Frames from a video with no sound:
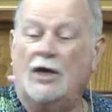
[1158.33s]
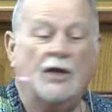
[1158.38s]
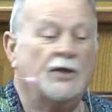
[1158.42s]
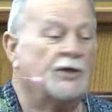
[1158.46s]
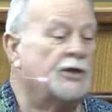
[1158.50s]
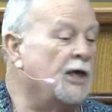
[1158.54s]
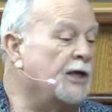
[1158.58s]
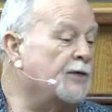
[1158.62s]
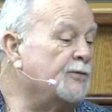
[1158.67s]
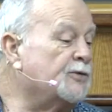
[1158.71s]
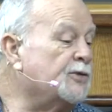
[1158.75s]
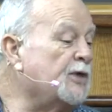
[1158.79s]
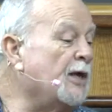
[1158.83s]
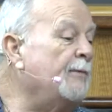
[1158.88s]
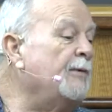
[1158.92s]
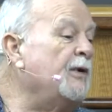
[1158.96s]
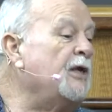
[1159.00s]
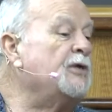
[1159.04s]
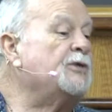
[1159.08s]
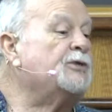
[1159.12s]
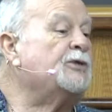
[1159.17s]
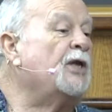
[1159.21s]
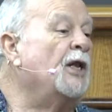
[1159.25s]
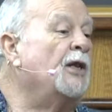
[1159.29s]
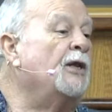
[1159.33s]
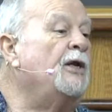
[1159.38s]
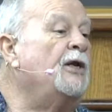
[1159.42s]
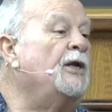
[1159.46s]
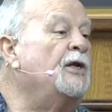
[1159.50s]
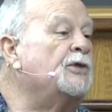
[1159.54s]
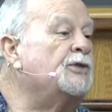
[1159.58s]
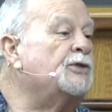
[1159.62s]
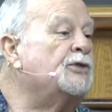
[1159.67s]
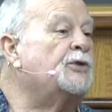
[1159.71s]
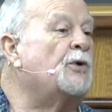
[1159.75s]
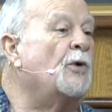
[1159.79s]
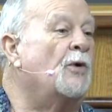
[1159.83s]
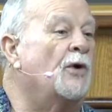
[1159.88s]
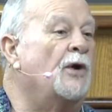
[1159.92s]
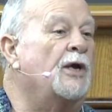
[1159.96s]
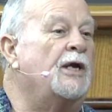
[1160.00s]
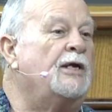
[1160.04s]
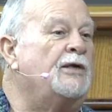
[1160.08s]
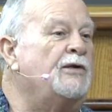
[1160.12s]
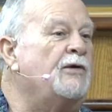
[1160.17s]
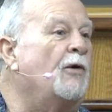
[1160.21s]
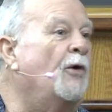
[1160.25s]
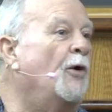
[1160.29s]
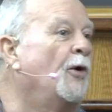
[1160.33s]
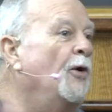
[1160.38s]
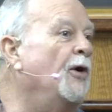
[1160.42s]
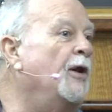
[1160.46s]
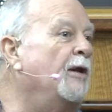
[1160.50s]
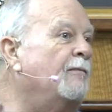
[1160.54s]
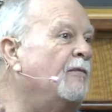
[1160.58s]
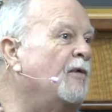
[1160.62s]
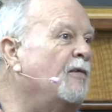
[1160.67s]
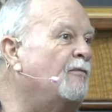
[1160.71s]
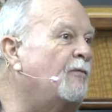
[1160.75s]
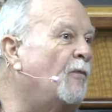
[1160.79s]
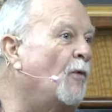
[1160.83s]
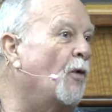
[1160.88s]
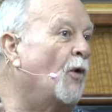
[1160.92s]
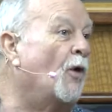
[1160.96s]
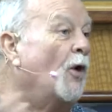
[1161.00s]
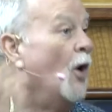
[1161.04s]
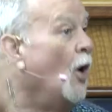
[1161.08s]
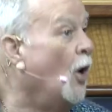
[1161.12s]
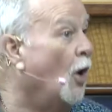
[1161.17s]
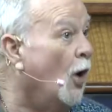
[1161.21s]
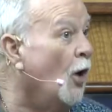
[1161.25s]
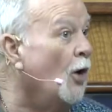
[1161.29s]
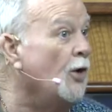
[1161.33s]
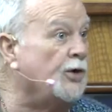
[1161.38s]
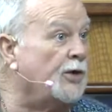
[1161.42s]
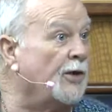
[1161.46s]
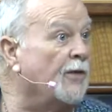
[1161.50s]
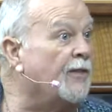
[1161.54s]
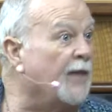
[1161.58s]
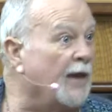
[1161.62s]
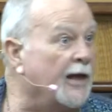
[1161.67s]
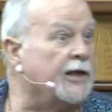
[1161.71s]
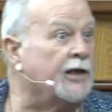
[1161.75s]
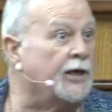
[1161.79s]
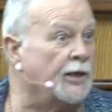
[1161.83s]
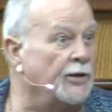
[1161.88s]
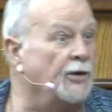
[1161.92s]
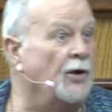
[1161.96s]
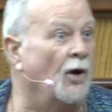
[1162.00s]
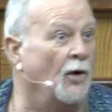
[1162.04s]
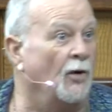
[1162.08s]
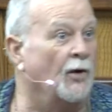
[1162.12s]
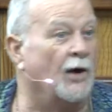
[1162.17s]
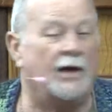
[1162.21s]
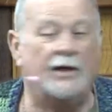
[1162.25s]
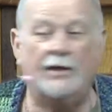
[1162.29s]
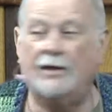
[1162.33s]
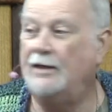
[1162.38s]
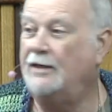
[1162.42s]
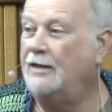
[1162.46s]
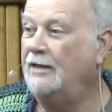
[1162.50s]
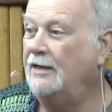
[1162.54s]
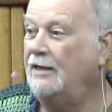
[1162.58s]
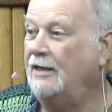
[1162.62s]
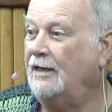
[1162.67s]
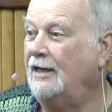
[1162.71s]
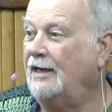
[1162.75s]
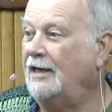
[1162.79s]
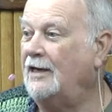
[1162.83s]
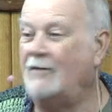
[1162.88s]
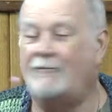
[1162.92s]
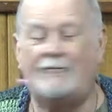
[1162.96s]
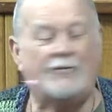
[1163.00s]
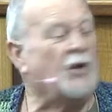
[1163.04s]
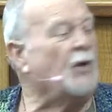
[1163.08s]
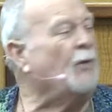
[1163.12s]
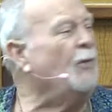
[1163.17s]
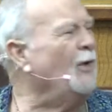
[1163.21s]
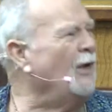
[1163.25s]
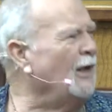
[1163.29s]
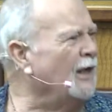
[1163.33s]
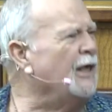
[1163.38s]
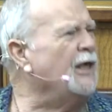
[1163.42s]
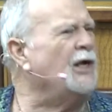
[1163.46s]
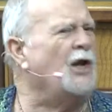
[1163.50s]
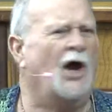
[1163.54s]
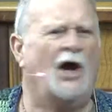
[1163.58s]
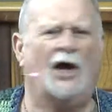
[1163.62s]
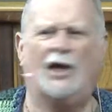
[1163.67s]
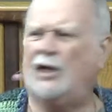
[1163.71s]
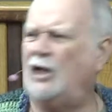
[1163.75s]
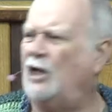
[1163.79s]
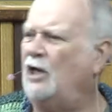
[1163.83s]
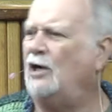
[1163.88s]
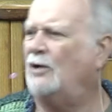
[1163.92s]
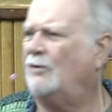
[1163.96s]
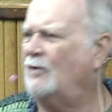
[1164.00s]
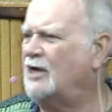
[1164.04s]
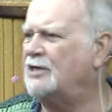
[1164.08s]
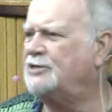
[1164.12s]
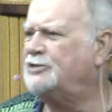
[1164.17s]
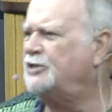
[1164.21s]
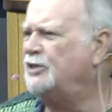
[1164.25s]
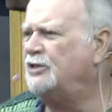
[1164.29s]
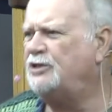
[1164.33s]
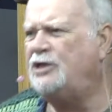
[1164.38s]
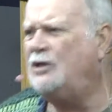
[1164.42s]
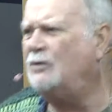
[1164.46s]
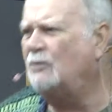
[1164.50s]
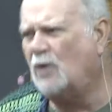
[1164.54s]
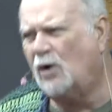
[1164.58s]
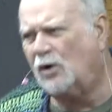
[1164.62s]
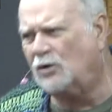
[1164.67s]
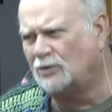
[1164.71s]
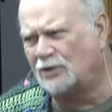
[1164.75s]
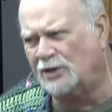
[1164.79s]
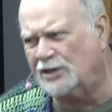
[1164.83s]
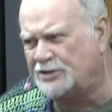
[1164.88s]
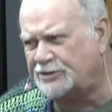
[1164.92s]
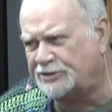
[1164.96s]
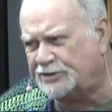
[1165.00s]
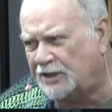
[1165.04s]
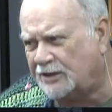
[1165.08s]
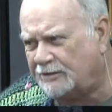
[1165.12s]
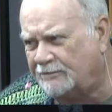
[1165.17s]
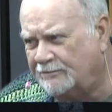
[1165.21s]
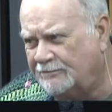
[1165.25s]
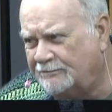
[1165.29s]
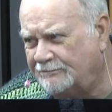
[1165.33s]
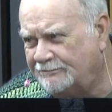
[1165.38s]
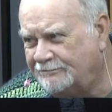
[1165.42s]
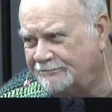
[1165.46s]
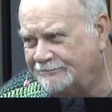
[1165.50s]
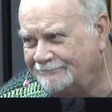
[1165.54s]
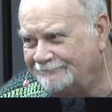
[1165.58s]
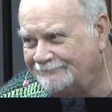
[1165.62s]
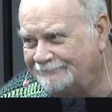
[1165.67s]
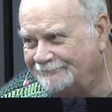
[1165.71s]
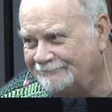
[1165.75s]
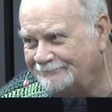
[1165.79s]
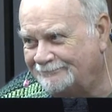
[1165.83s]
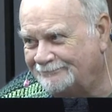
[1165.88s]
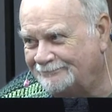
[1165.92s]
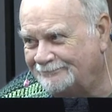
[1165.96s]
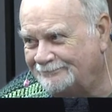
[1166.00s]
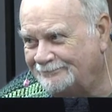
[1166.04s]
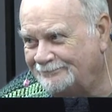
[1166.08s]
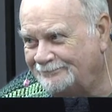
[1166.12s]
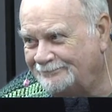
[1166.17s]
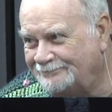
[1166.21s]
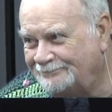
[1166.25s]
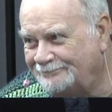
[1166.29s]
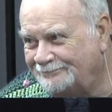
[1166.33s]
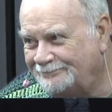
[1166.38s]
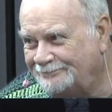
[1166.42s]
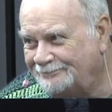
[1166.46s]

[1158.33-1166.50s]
Marvin knows this. That if somebody's telling the story and you heard it before or you think you know it, if you're really not interested, you won't listen.